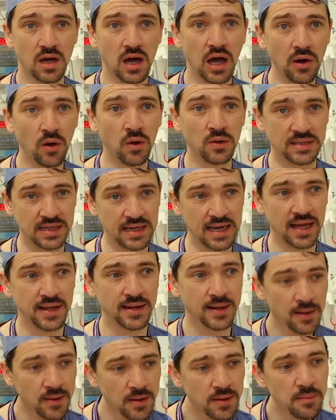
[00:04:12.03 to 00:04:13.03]
And
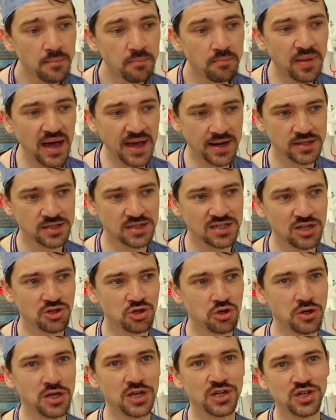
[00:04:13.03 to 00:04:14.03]
altogether, better
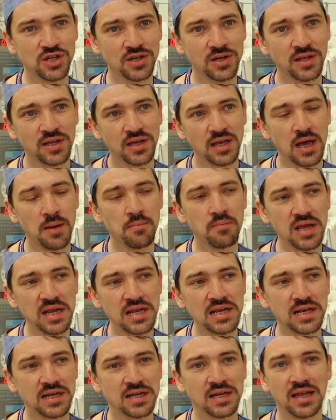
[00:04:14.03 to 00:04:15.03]
situation
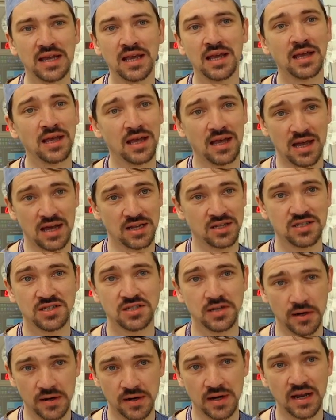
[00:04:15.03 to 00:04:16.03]
immediately and
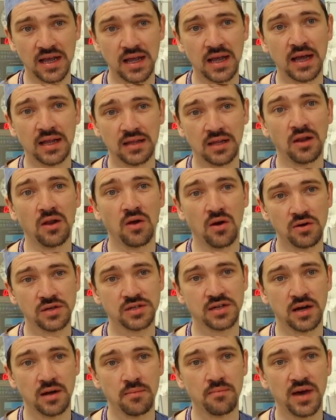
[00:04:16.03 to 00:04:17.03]
certainly in the
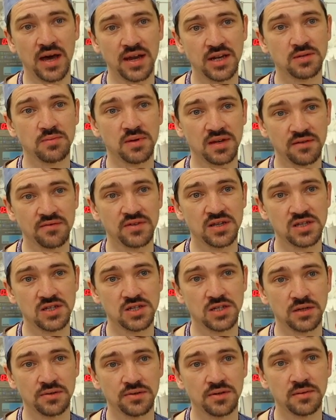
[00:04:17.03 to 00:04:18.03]
long-term management of these
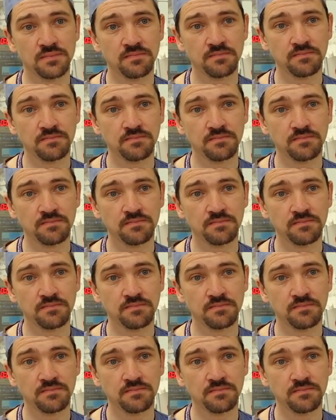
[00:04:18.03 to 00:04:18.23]
children.